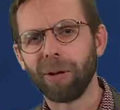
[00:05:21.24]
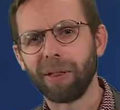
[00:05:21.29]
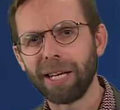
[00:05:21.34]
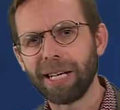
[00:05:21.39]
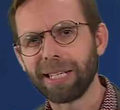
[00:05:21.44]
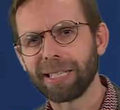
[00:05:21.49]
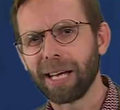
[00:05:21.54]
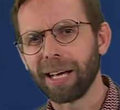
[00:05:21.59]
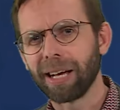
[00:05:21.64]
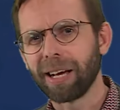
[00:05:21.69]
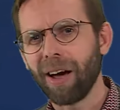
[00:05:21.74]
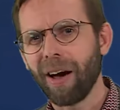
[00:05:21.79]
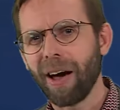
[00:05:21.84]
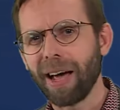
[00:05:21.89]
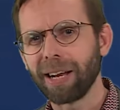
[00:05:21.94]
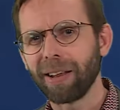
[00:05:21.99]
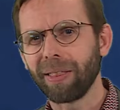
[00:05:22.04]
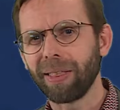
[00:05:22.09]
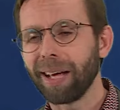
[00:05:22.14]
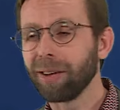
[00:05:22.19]
with these
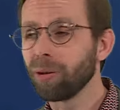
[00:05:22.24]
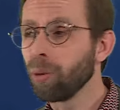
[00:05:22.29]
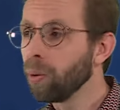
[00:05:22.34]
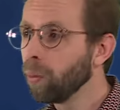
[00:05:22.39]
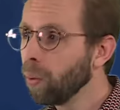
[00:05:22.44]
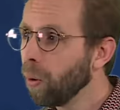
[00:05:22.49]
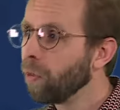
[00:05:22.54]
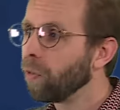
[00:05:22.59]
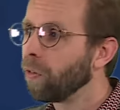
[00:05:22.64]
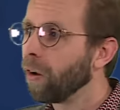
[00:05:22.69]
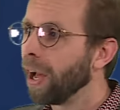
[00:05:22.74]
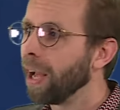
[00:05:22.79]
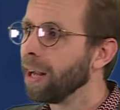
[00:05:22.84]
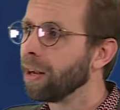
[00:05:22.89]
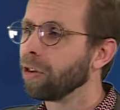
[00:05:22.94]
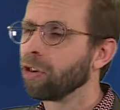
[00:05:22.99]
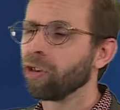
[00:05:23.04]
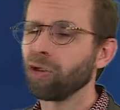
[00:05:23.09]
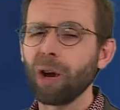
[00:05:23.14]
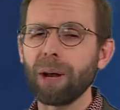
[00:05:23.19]
kind of things, we will
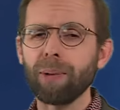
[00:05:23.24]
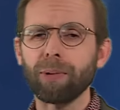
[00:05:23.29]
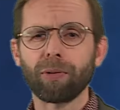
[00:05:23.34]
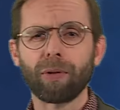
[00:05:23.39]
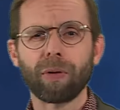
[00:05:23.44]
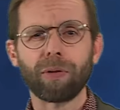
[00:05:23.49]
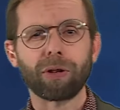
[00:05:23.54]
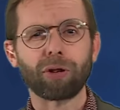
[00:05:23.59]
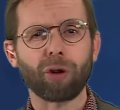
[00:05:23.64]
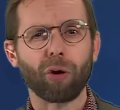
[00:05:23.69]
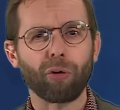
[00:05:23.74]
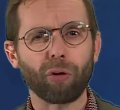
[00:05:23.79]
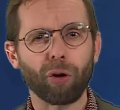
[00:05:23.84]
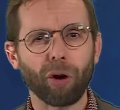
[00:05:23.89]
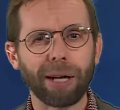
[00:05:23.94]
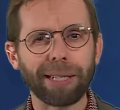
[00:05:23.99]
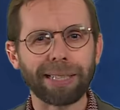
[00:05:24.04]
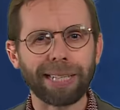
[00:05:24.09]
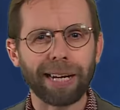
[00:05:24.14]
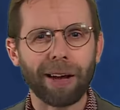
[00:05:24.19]
find streams and rivers
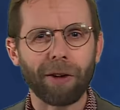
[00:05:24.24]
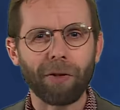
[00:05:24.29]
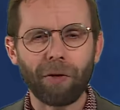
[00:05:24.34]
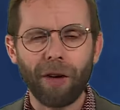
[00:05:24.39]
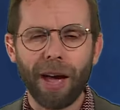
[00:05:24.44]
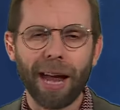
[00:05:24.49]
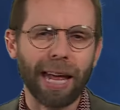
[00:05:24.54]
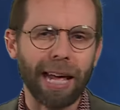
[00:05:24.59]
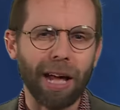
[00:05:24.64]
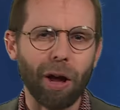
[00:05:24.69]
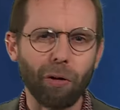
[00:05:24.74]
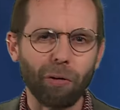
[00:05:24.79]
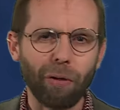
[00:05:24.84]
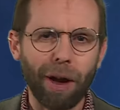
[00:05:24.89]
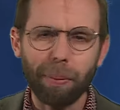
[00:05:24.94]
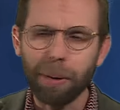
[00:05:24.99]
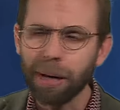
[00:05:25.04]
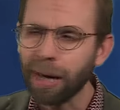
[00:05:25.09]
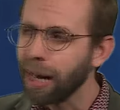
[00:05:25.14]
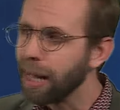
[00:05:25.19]
rising fairly
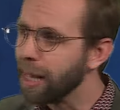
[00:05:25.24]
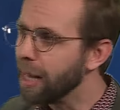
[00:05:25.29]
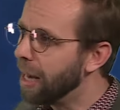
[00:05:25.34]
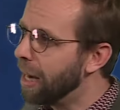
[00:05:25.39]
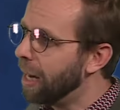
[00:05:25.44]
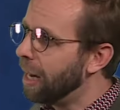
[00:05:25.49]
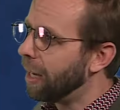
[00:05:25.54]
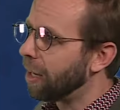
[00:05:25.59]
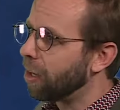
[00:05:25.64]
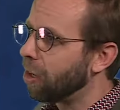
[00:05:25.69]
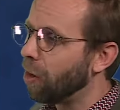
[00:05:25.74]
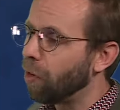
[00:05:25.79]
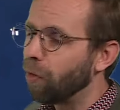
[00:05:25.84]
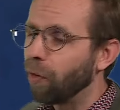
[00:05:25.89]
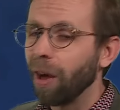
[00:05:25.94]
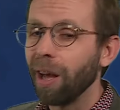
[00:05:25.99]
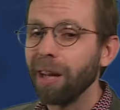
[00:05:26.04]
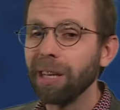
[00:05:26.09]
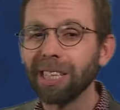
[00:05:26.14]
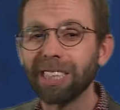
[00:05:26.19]
rapidly, could
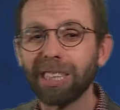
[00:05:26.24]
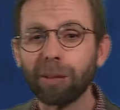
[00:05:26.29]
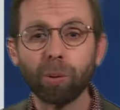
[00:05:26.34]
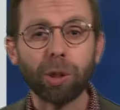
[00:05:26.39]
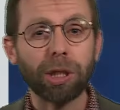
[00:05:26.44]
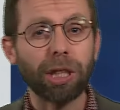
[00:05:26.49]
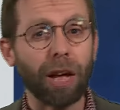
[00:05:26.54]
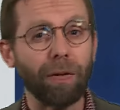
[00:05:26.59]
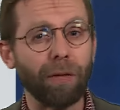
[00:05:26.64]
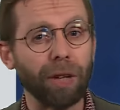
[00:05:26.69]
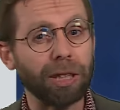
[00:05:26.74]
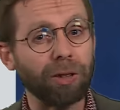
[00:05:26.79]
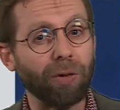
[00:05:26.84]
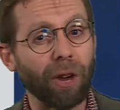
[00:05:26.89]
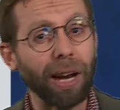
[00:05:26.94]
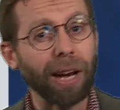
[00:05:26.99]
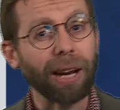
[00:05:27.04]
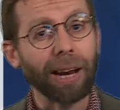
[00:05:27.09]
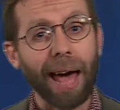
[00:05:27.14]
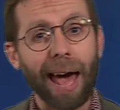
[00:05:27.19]
find some surface
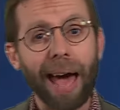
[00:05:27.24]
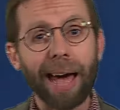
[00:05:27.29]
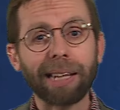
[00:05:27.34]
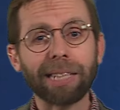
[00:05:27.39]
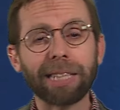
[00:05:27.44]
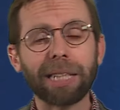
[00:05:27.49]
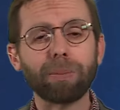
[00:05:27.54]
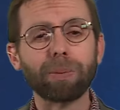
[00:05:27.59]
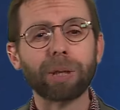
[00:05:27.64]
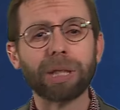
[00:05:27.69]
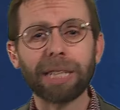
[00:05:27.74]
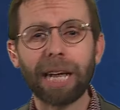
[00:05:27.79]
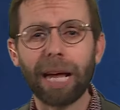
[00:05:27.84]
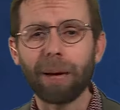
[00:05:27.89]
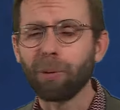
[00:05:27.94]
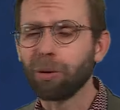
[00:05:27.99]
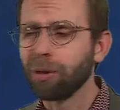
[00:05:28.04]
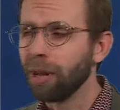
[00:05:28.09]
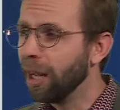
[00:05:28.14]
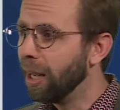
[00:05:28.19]
flooding and some
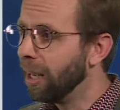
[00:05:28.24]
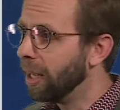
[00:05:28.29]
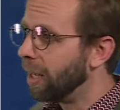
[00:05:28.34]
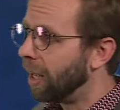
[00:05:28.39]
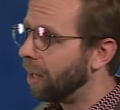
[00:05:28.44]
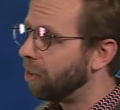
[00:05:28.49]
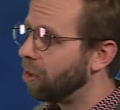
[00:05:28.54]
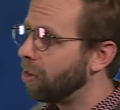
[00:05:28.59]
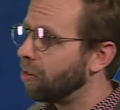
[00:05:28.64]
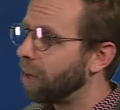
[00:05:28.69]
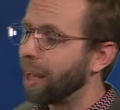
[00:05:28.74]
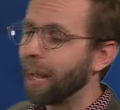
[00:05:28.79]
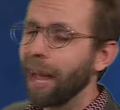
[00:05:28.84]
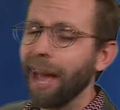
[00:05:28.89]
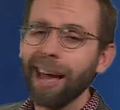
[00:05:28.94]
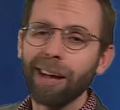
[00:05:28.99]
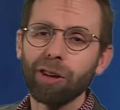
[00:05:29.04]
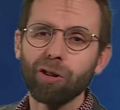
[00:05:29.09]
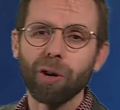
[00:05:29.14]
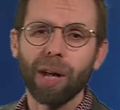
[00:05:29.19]
slips, and do take
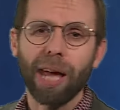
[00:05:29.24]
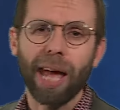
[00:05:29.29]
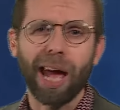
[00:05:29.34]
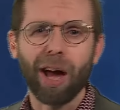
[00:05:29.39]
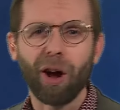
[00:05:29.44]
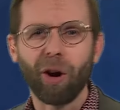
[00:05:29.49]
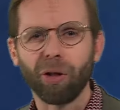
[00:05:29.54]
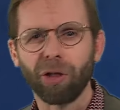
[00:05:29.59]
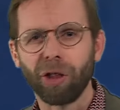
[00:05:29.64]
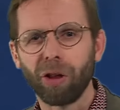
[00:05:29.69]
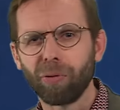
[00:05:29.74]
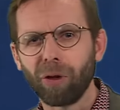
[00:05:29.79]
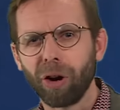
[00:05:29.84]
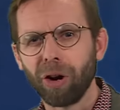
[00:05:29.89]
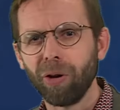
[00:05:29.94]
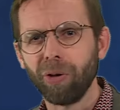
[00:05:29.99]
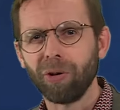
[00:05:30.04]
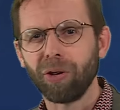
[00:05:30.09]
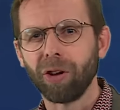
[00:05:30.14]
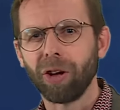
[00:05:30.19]
extra care on the
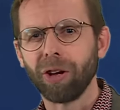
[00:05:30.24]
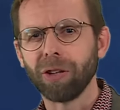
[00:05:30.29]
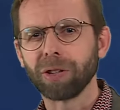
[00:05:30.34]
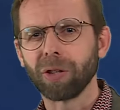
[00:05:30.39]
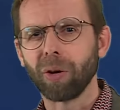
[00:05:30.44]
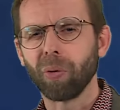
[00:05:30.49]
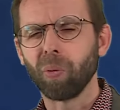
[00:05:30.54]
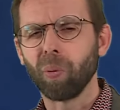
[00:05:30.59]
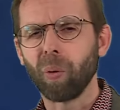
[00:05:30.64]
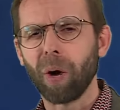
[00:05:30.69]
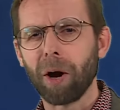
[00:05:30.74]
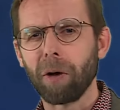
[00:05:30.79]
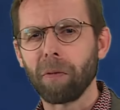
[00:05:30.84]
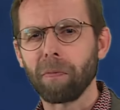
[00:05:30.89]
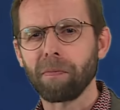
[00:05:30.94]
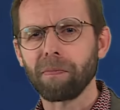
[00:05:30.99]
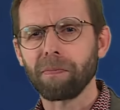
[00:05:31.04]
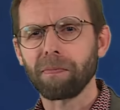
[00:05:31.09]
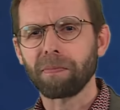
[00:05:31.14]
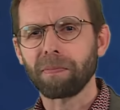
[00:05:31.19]
roads as
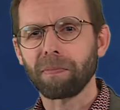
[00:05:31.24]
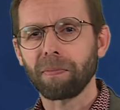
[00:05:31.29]
well.